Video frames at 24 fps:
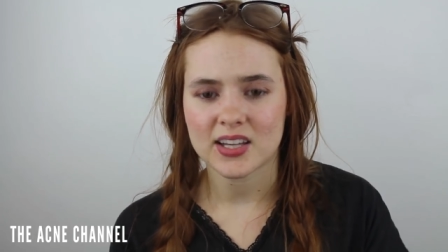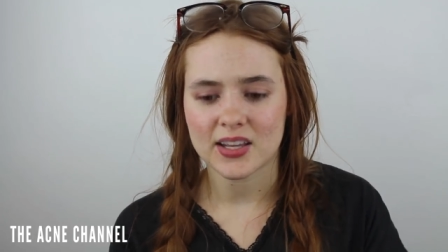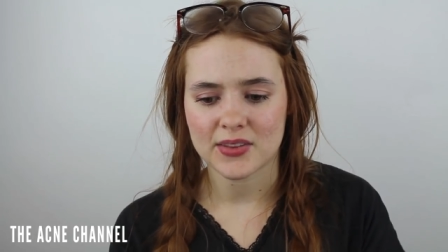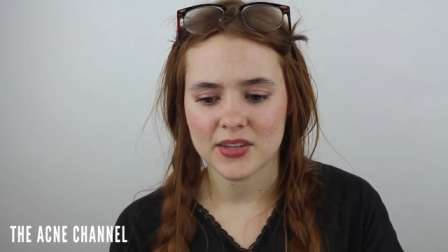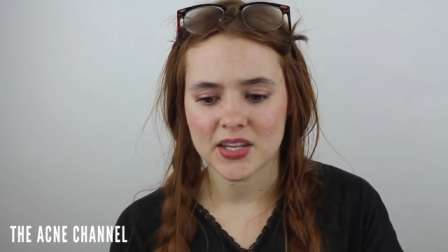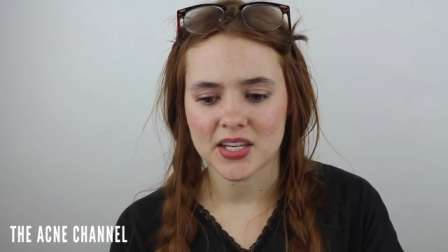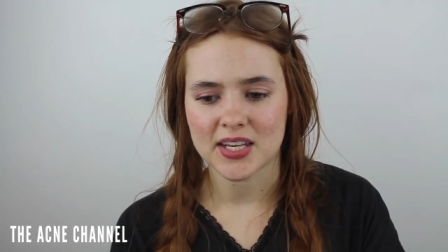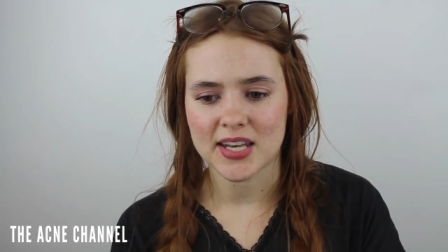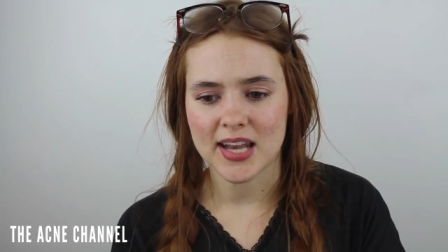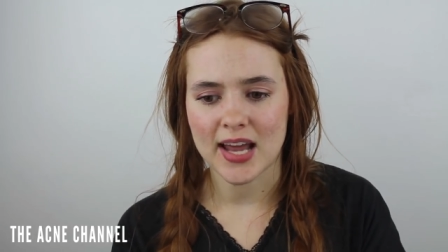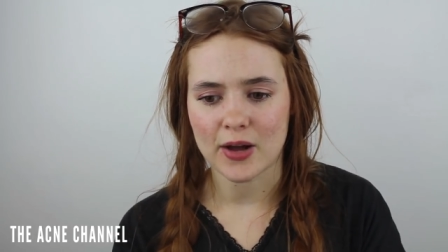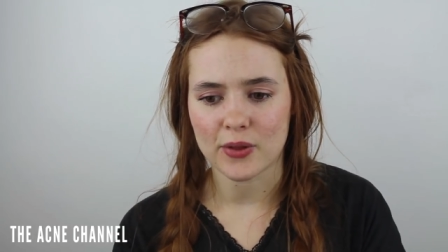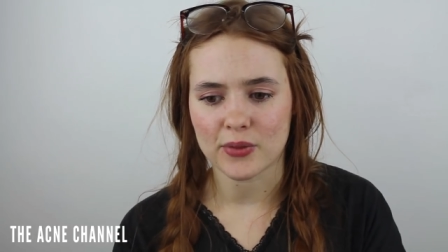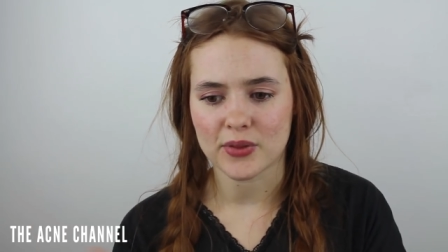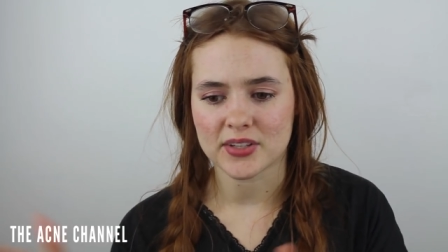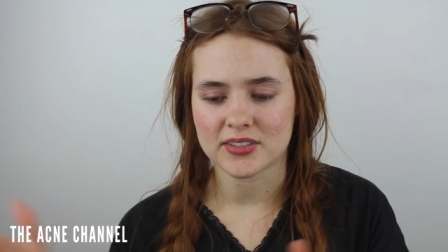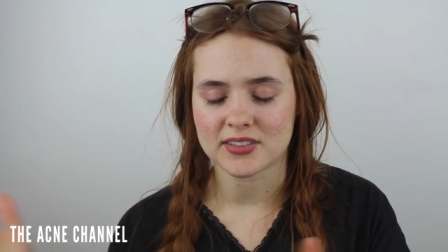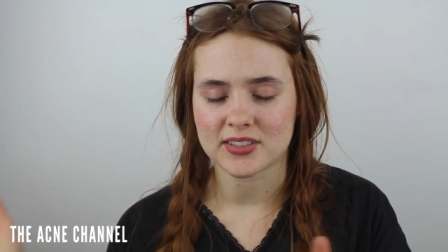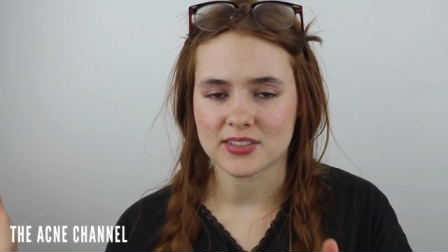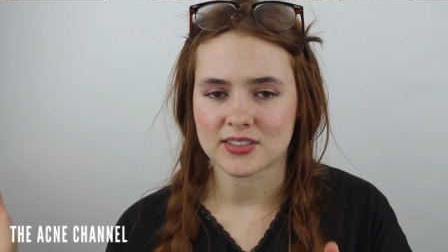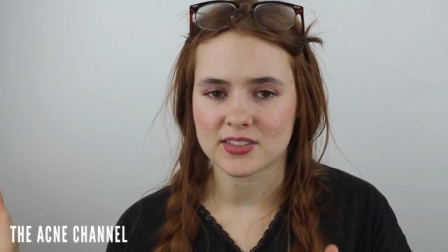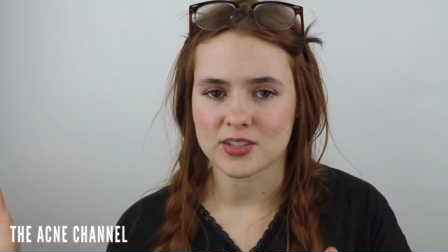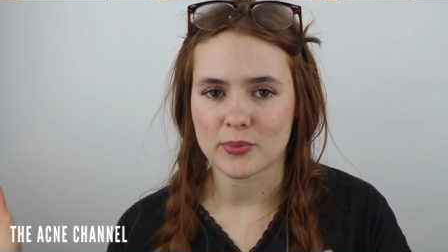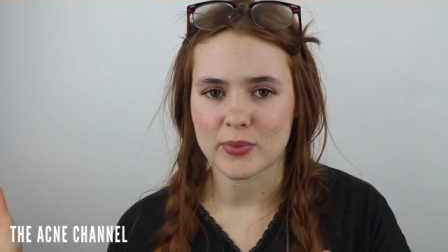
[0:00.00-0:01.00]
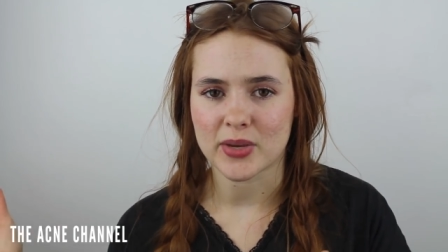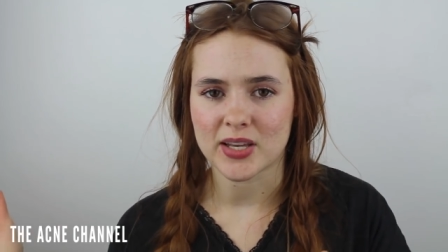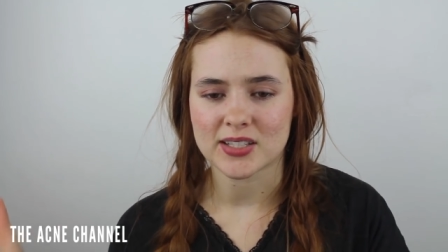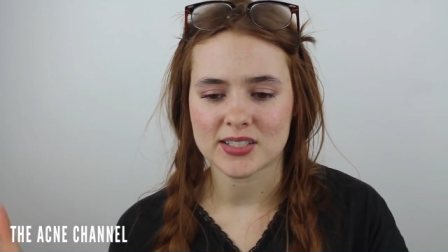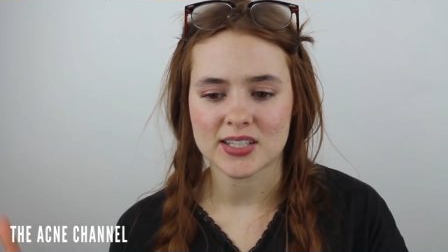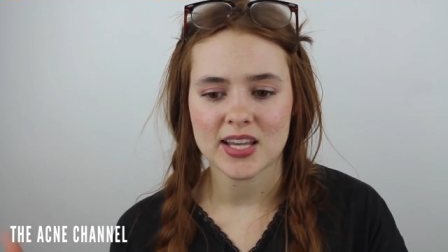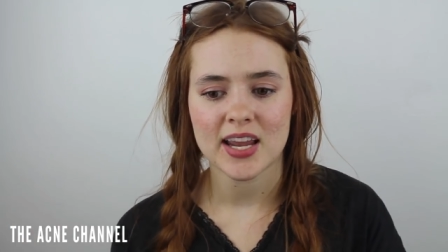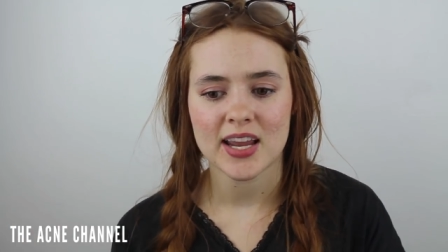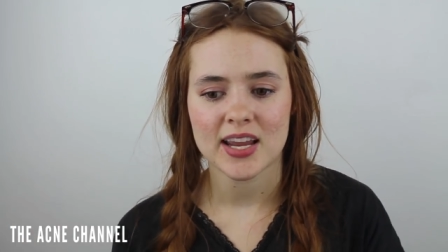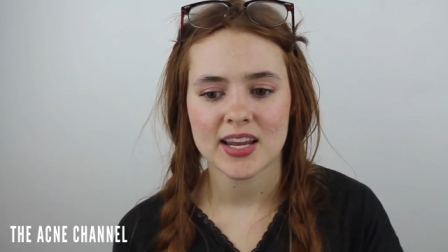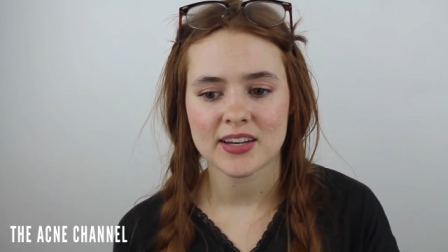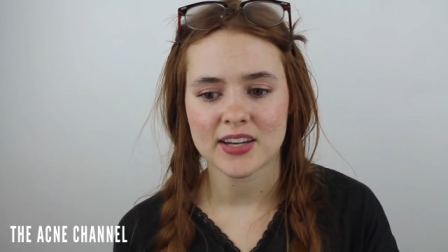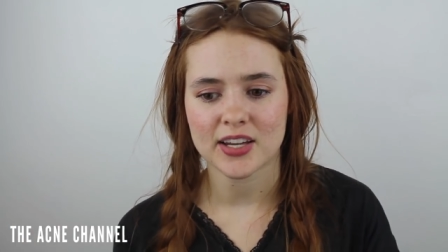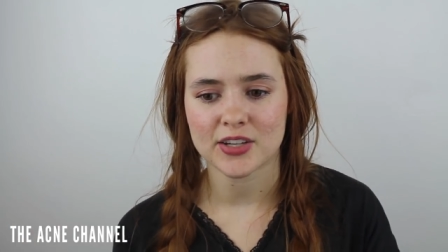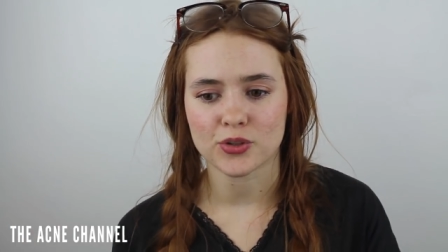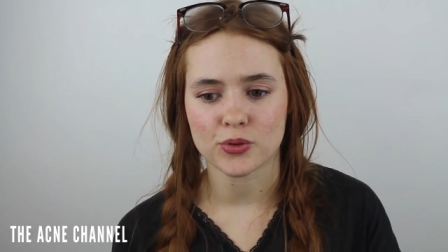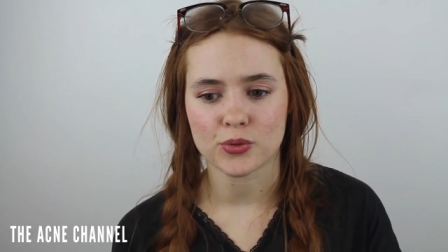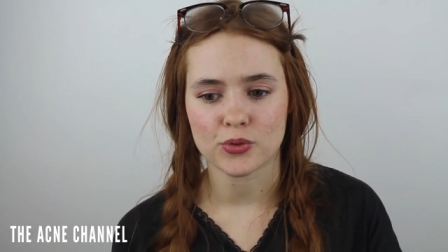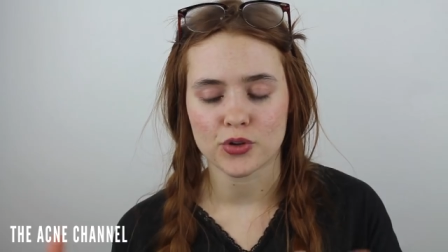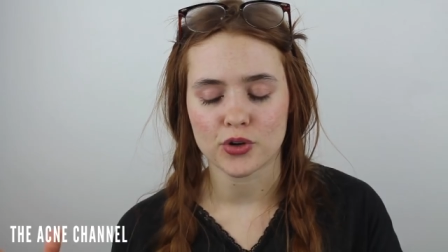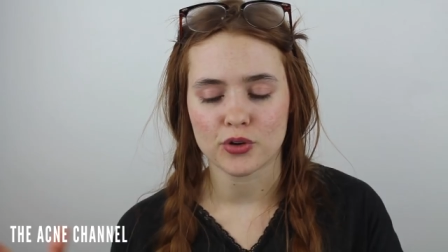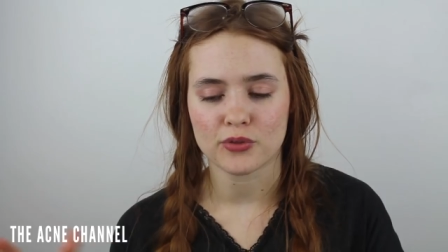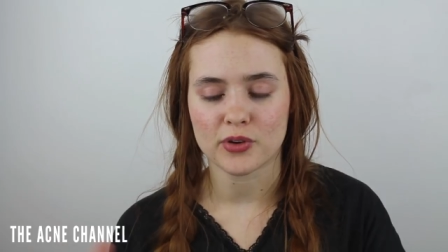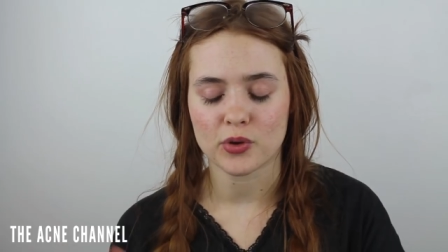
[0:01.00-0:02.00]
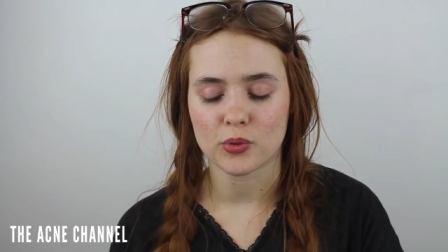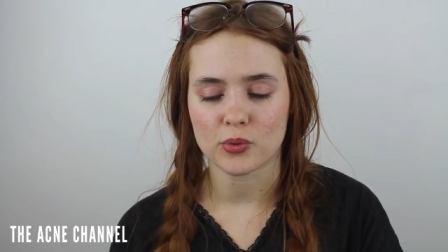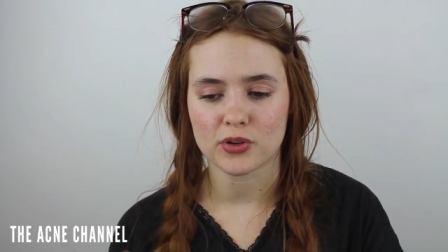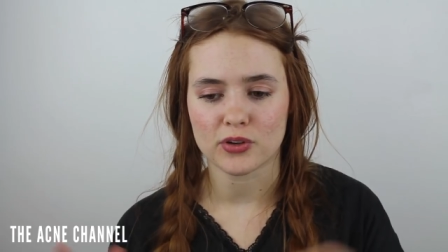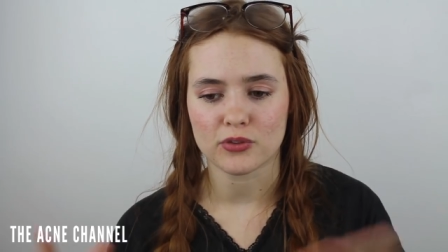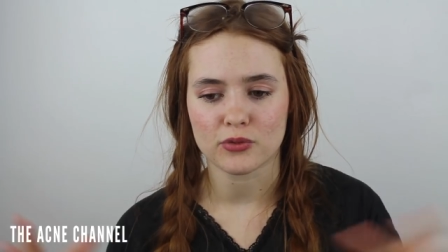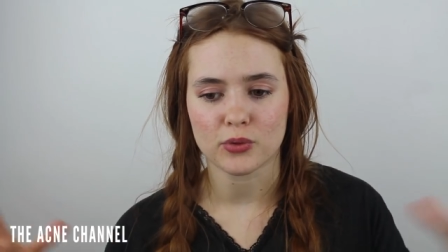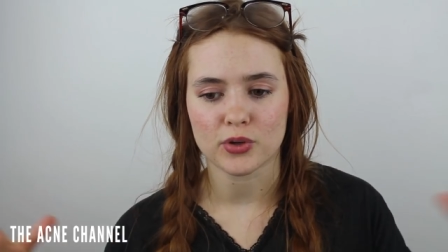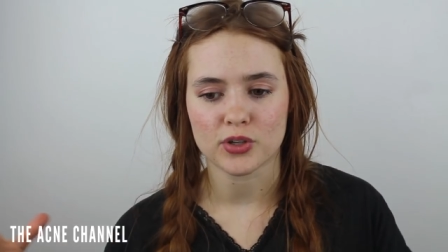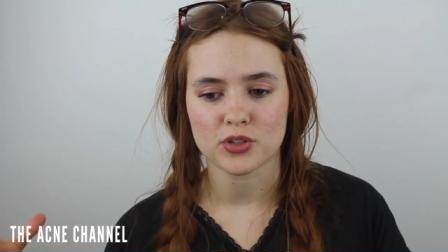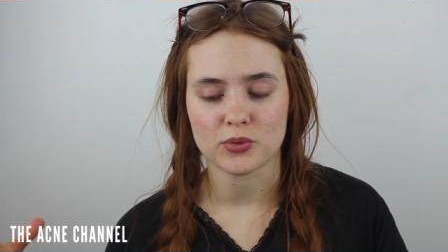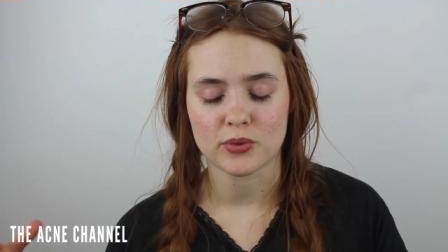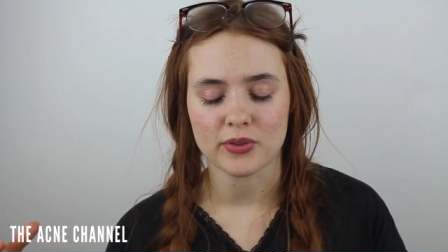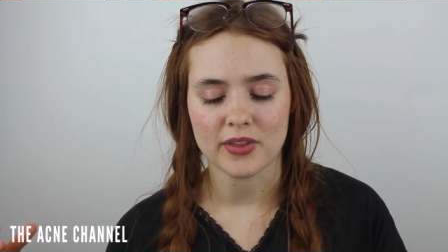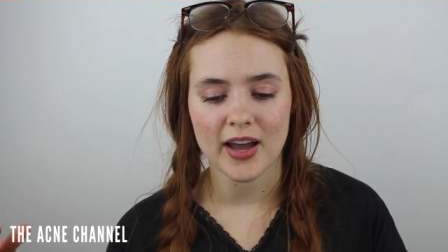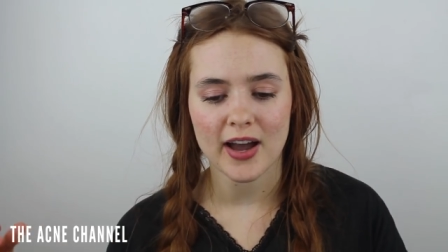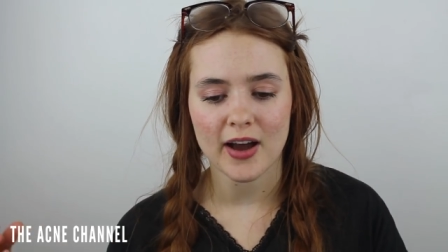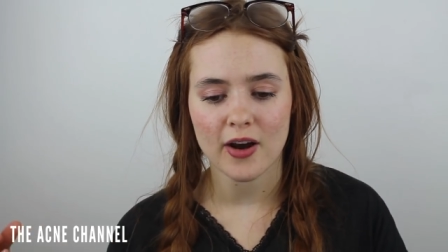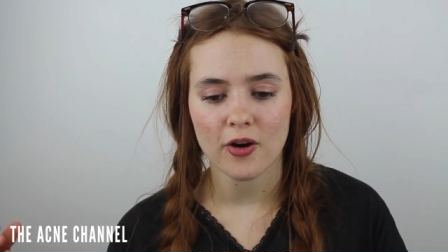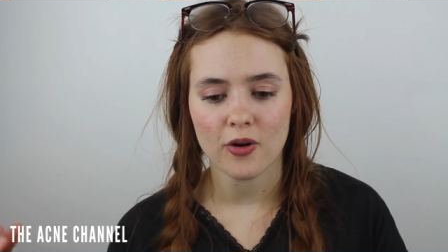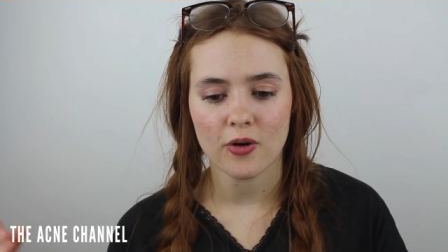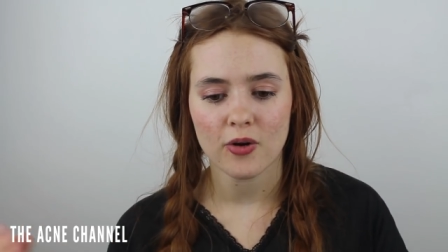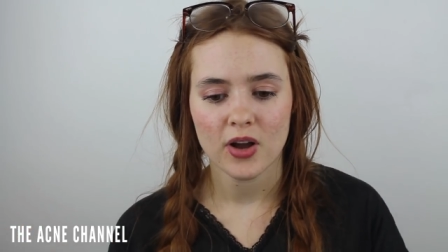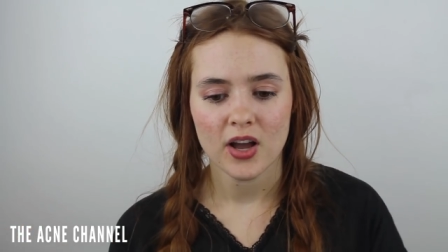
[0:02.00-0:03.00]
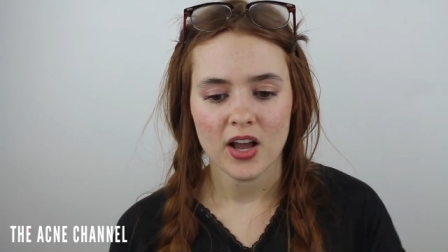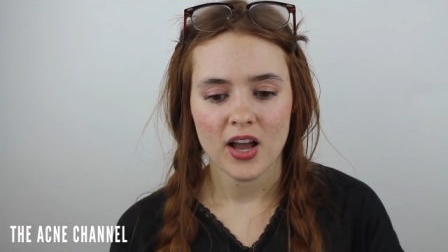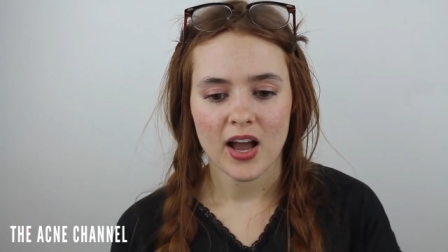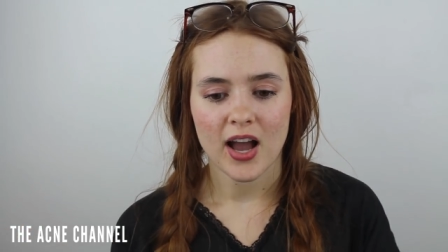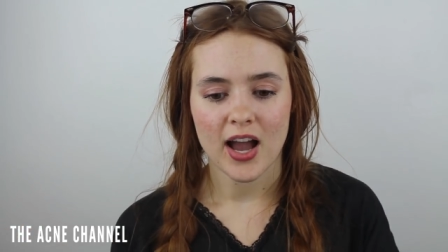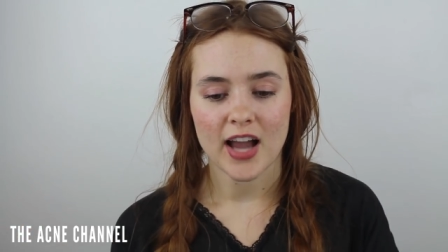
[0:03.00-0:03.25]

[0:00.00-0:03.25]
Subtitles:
and then now this is to maintain. I don't know if it would have worked without.